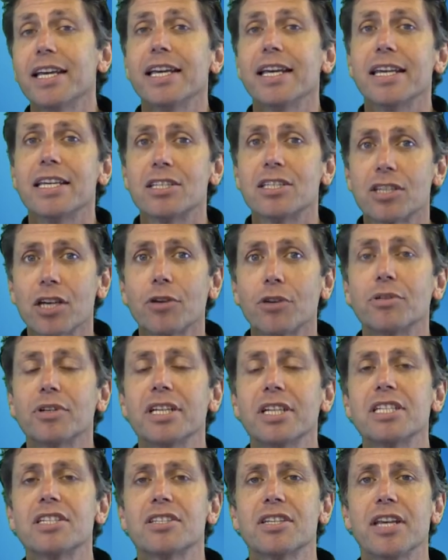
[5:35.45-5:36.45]
is
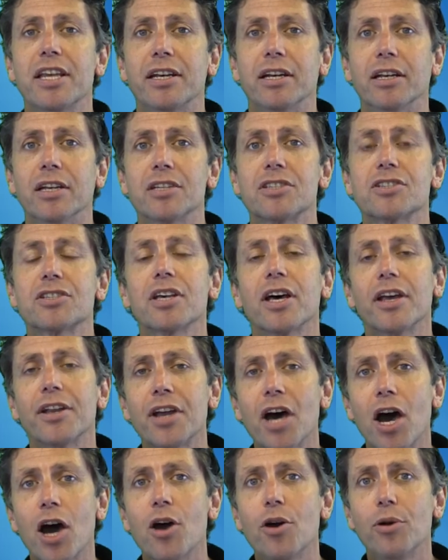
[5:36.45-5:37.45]
totally sinless and
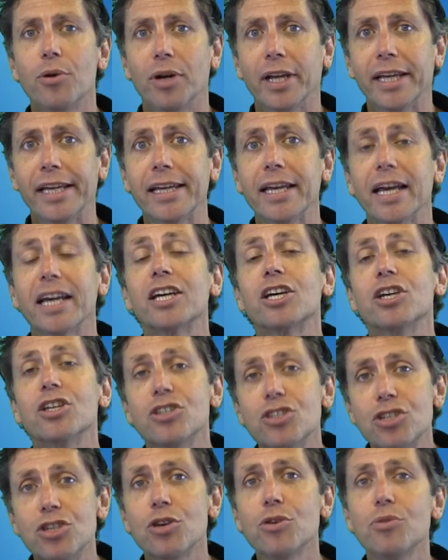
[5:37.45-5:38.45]
holy and
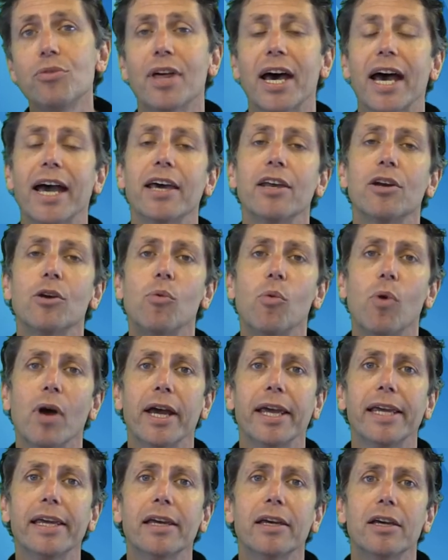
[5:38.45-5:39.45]
can do that in a
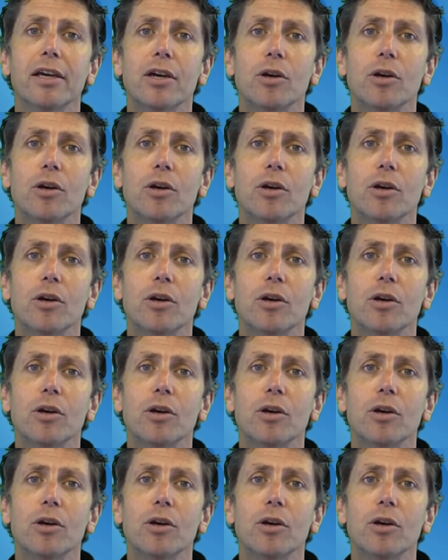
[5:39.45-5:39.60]
way